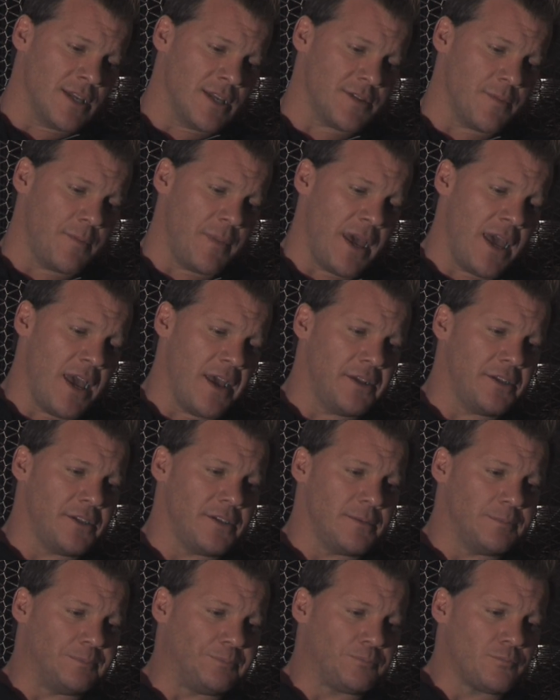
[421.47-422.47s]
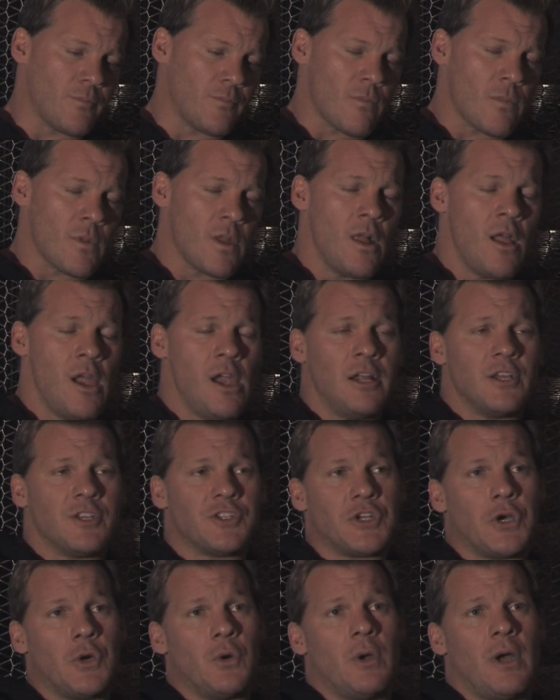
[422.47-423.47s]
as a band
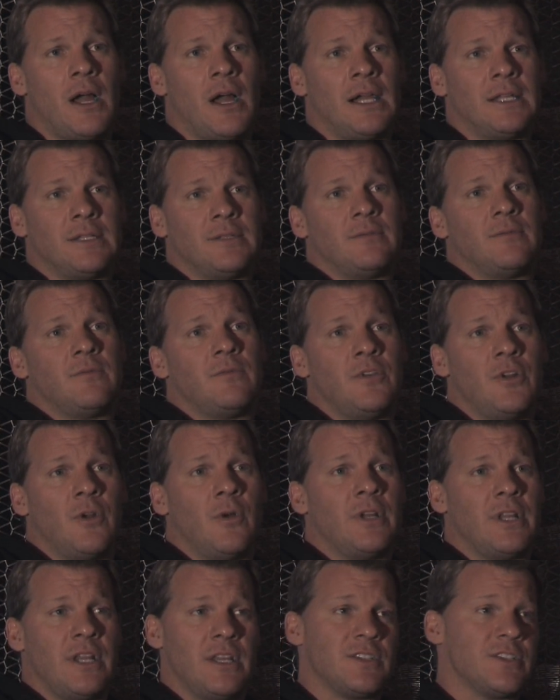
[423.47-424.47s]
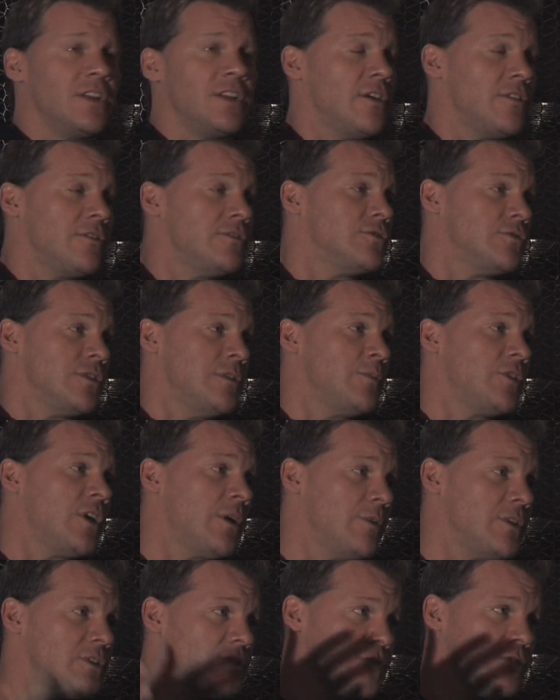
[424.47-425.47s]
so, uh, you know, it is another dream
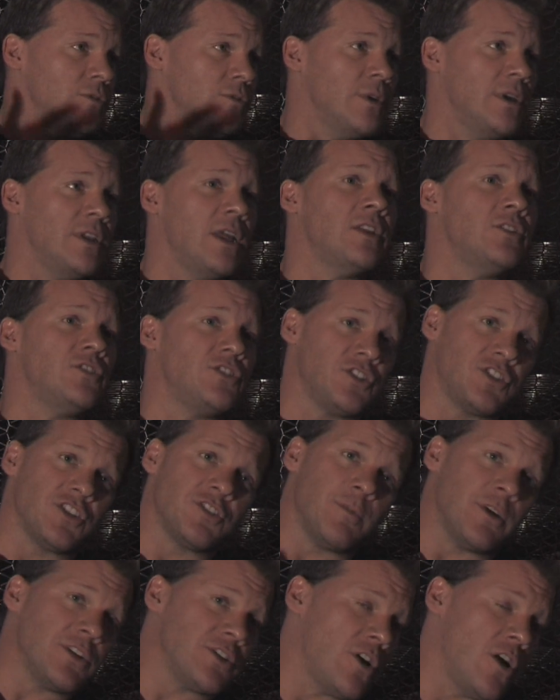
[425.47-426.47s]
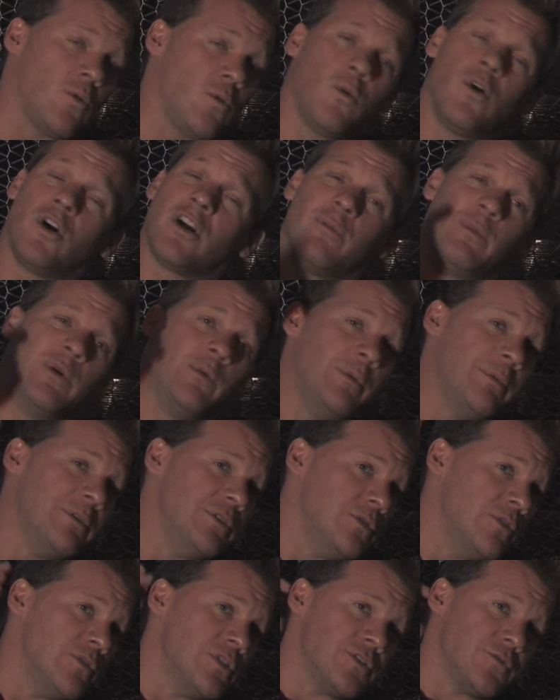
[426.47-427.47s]
coming true and, and, just as much hard work. I mean, we've been
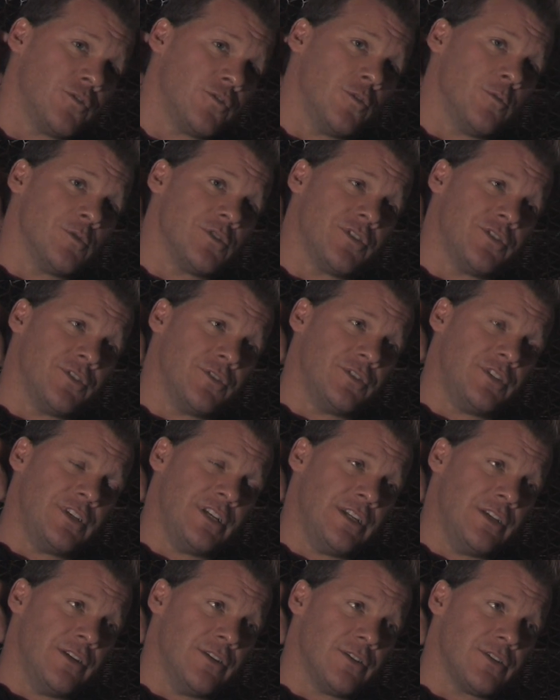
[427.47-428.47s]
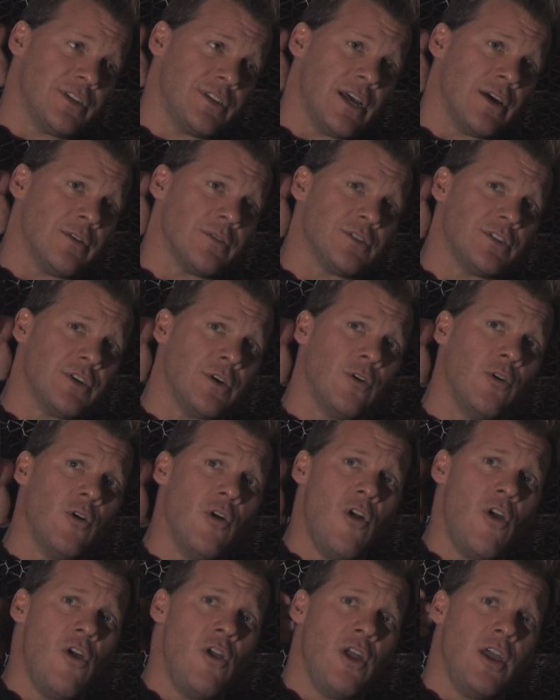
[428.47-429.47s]
doing this for almost 13 years now. So
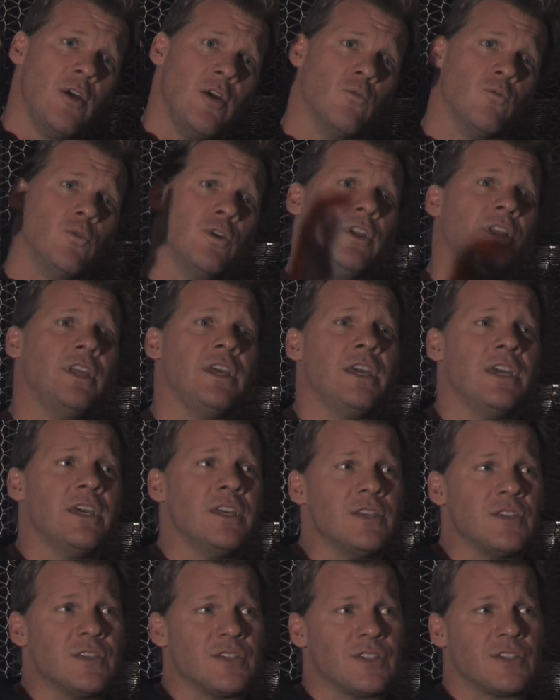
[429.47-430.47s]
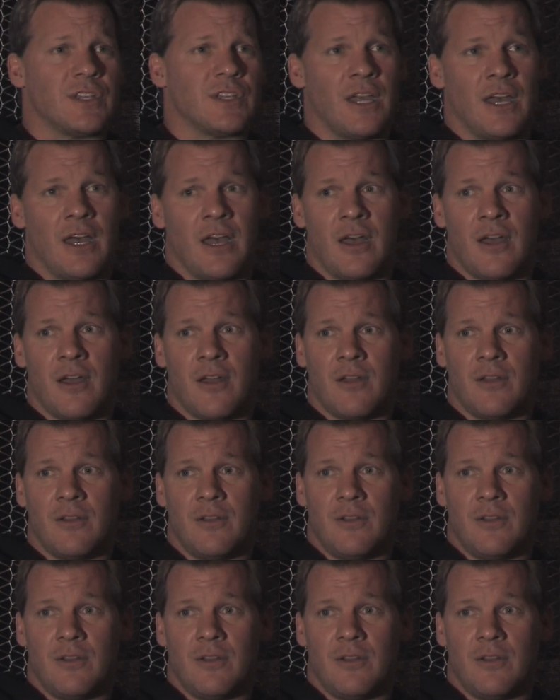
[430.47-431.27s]
it really is, uh,